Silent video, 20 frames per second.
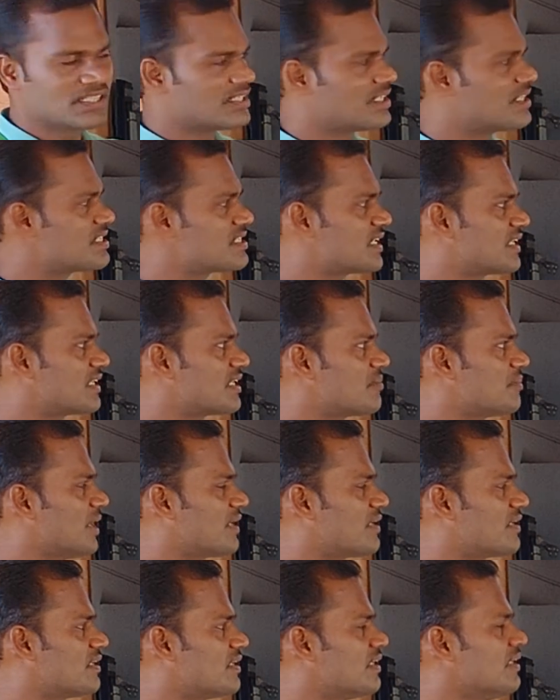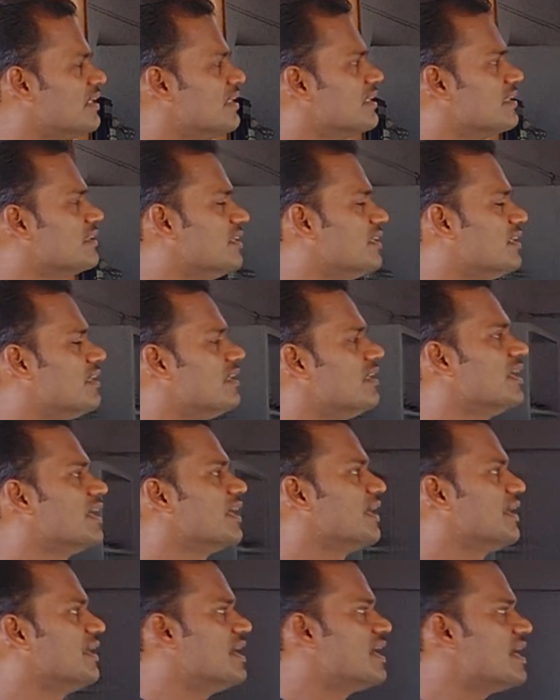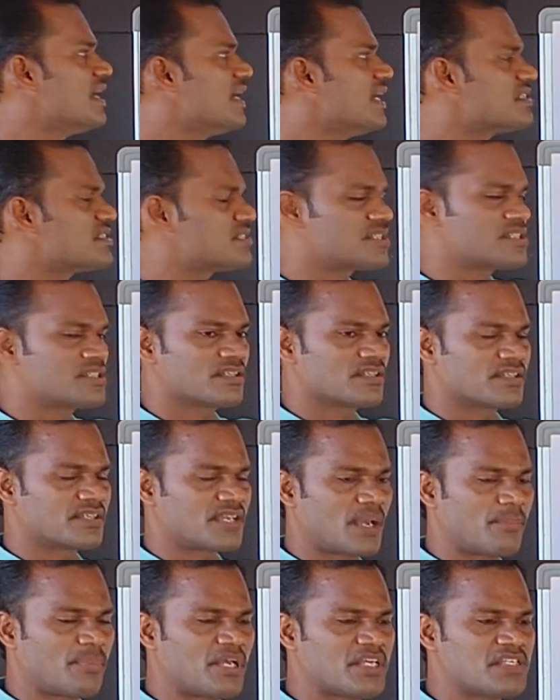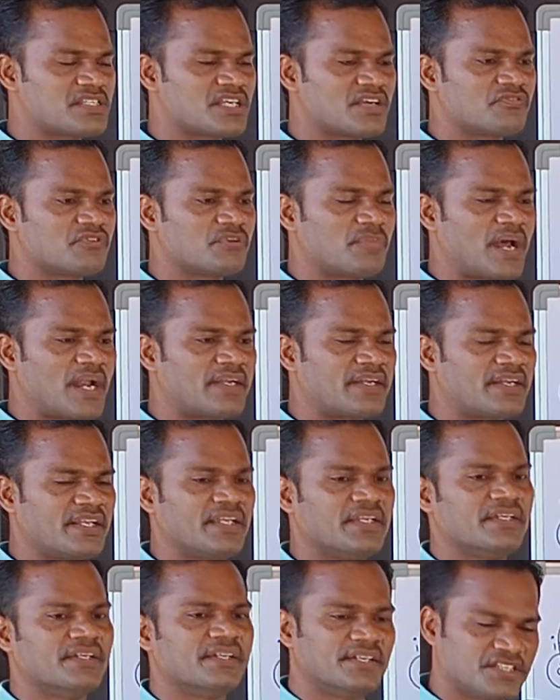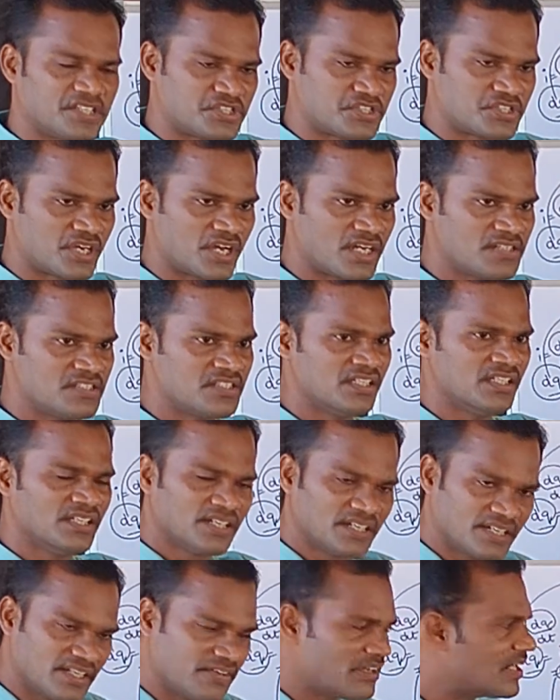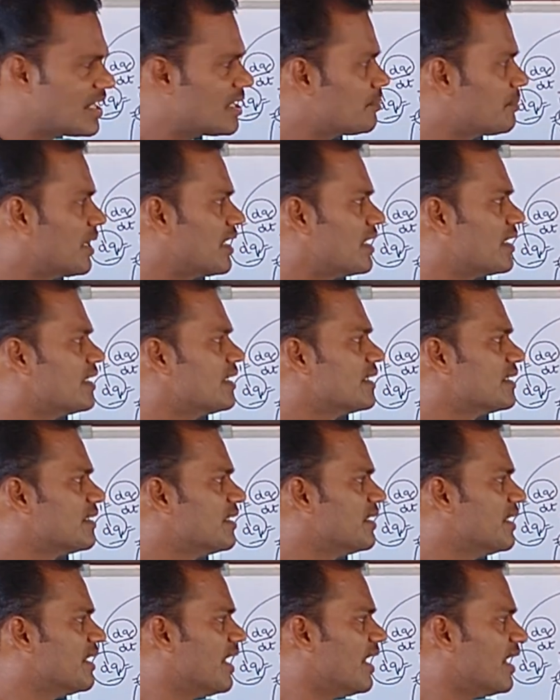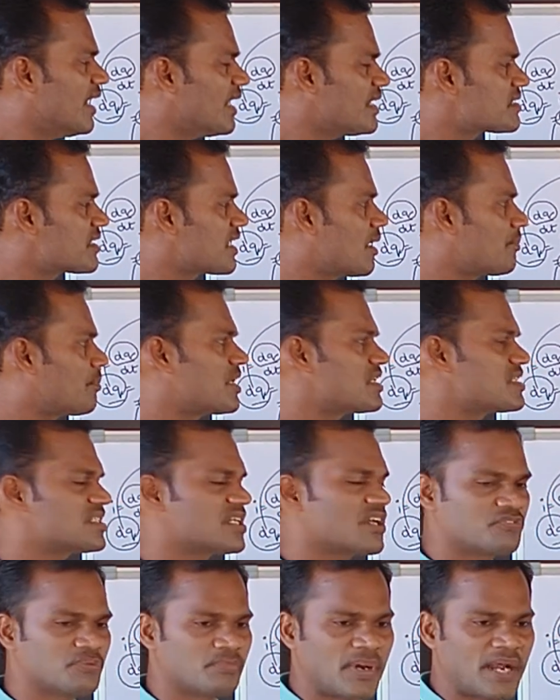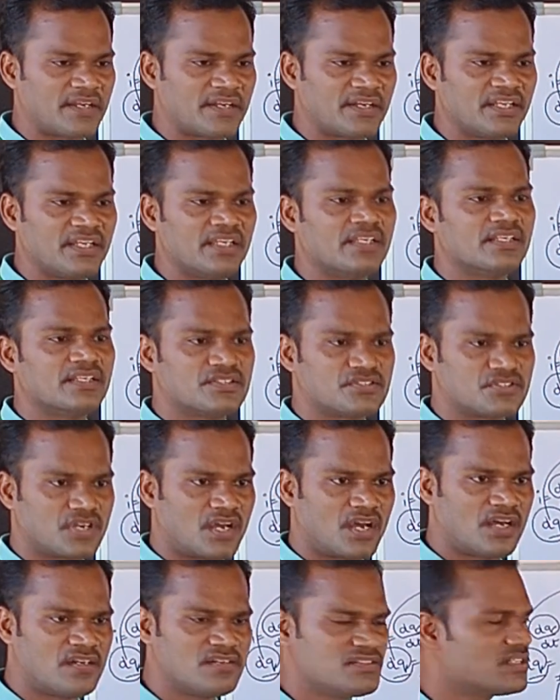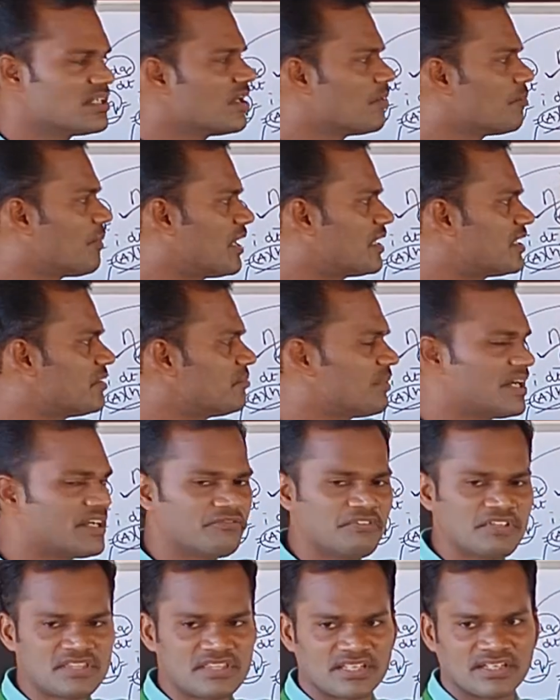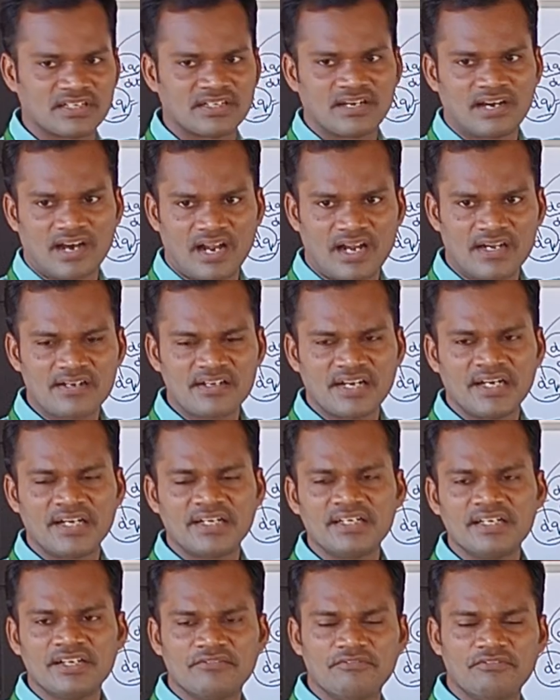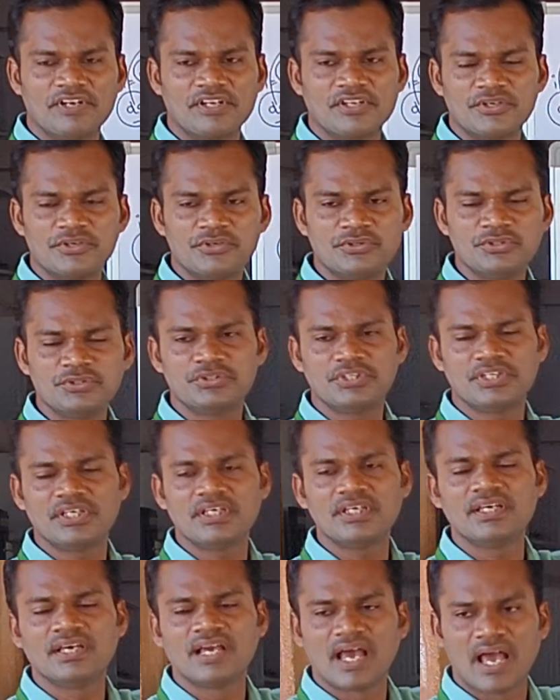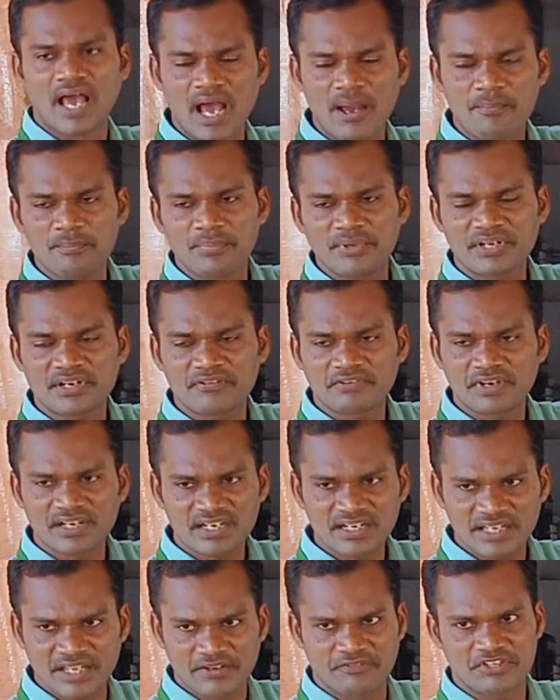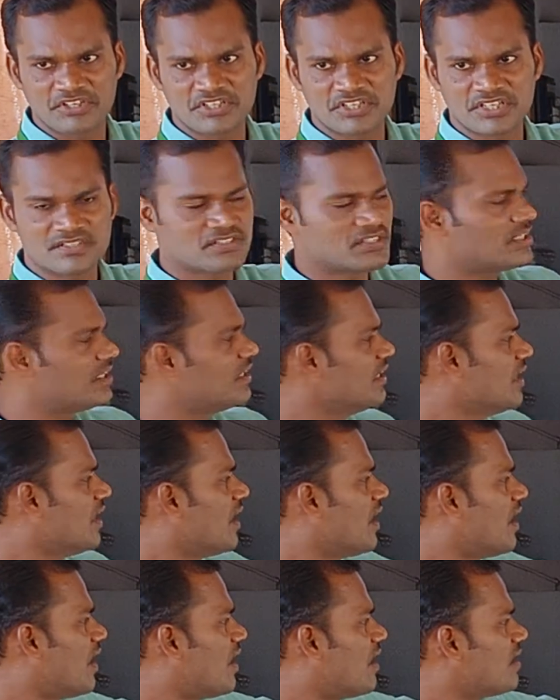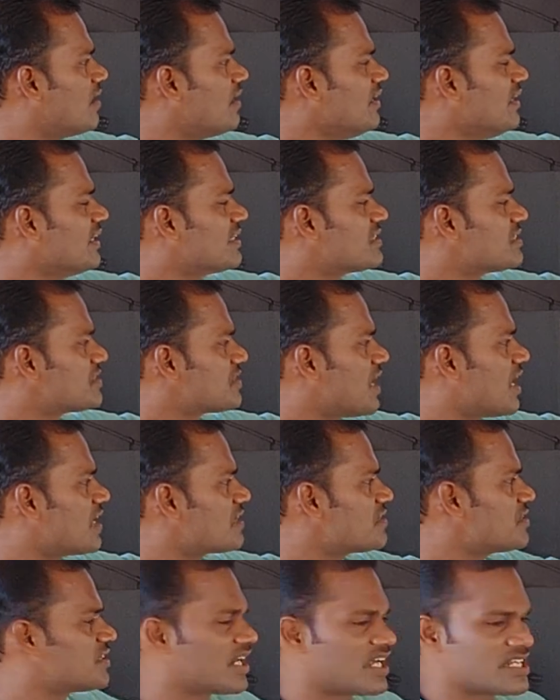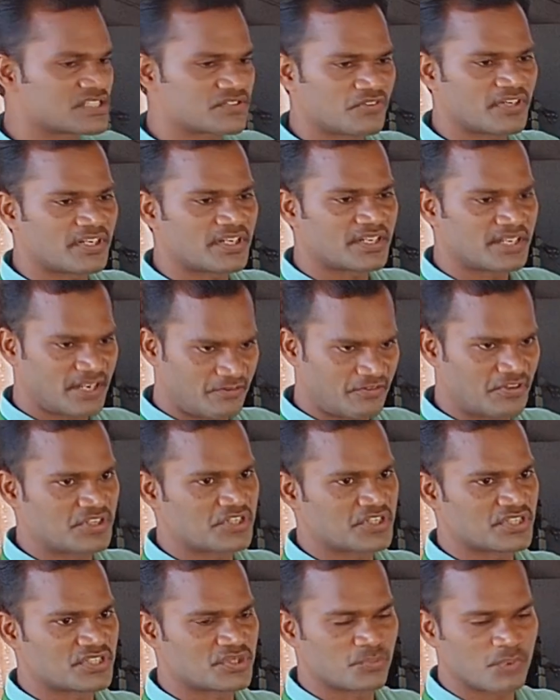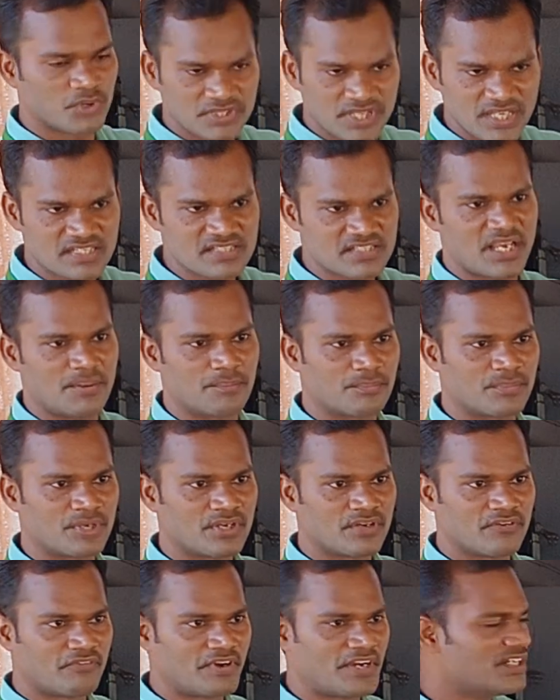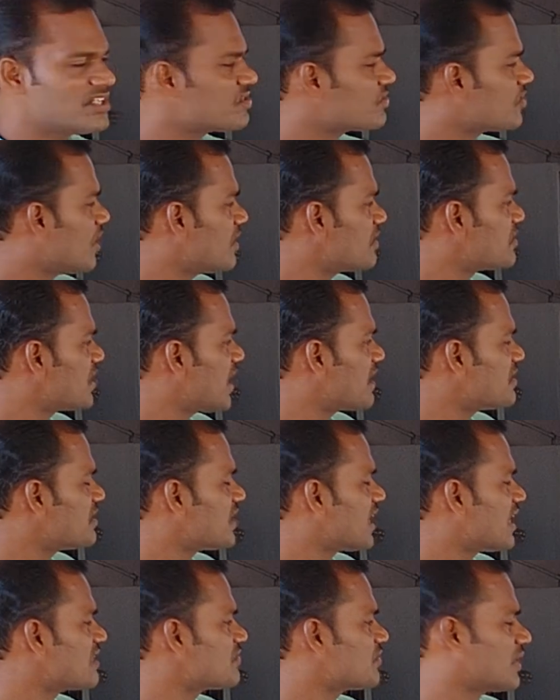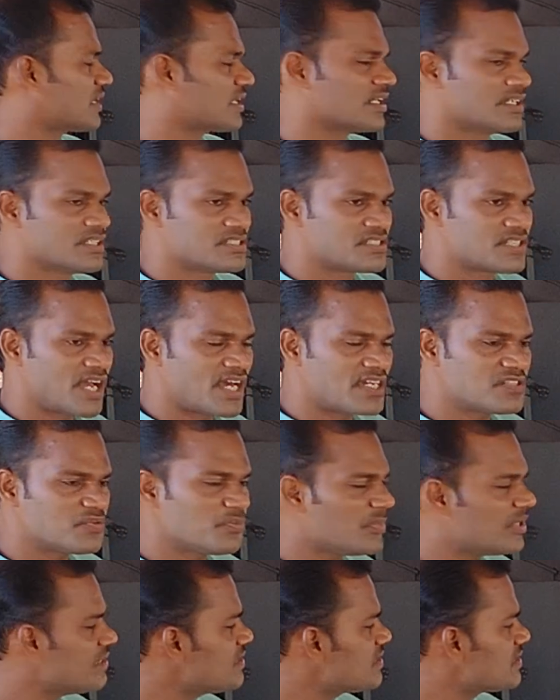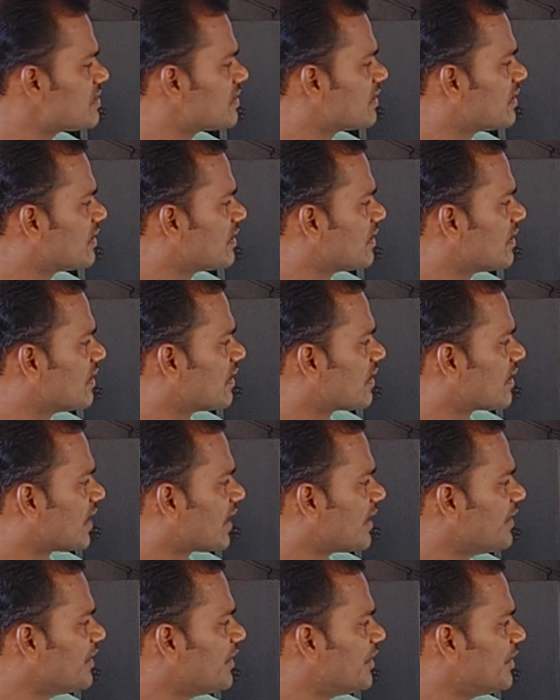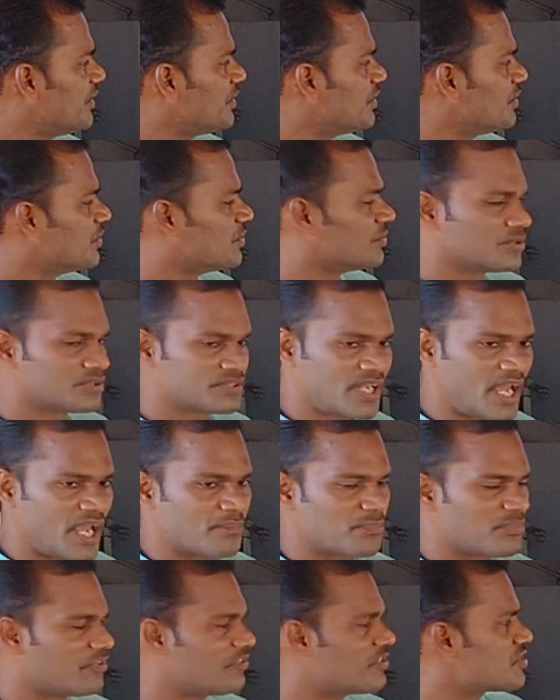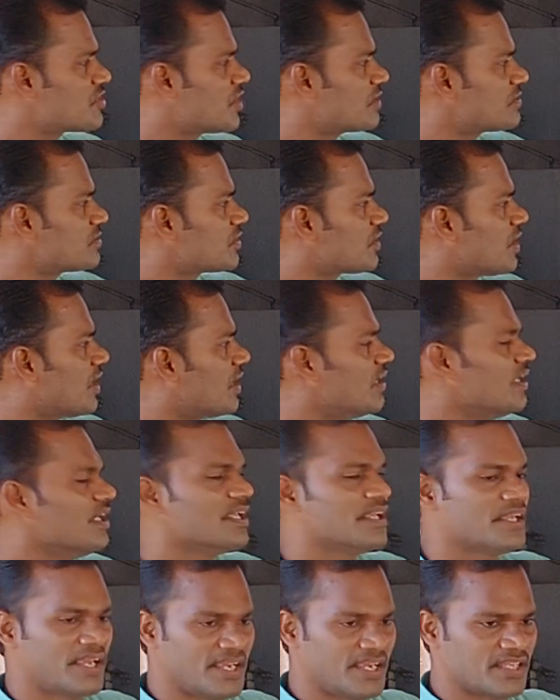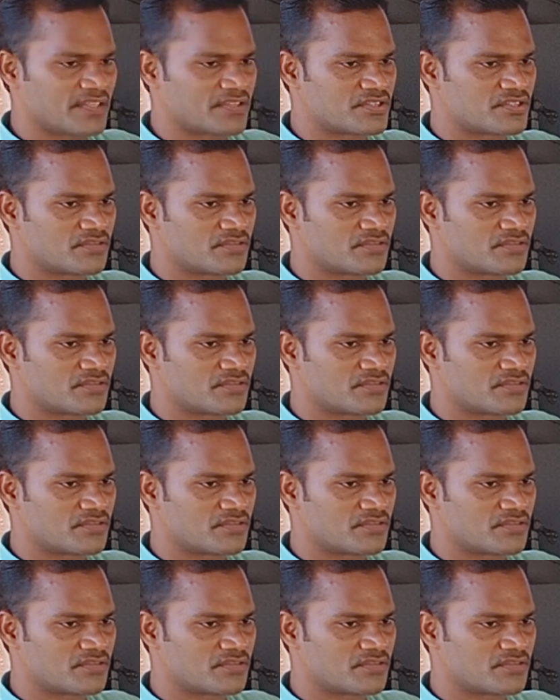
This is nothing but the Ah capacity of the battery discharged divided by the Ah capacity of the battery charge multiplied with 100 will give you the ampere hour efficiency or charge transfer efficiency. Both are same. Why it is called charge transfer? Charge means current into time, which is also called Ah.